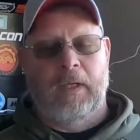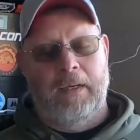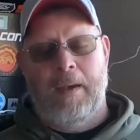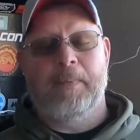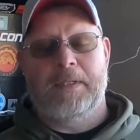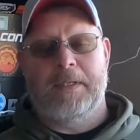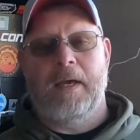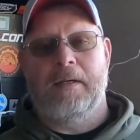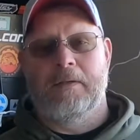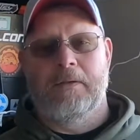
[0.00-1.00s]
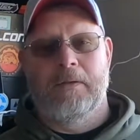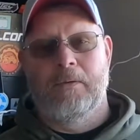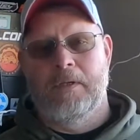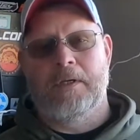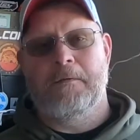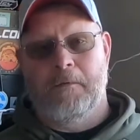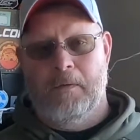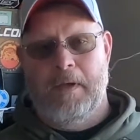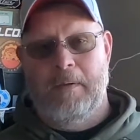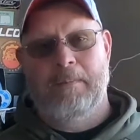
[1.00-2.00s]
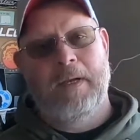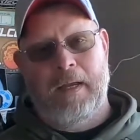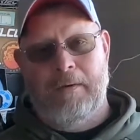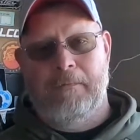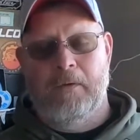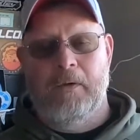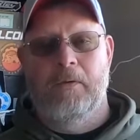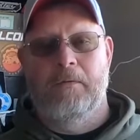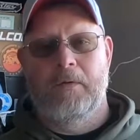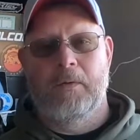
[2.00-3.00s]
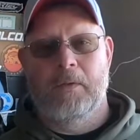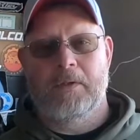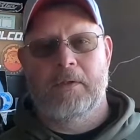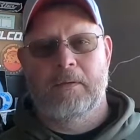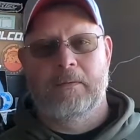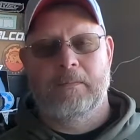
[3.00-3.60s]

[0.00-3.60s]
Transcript: and I'm excited to do this for them and for you, the viewers.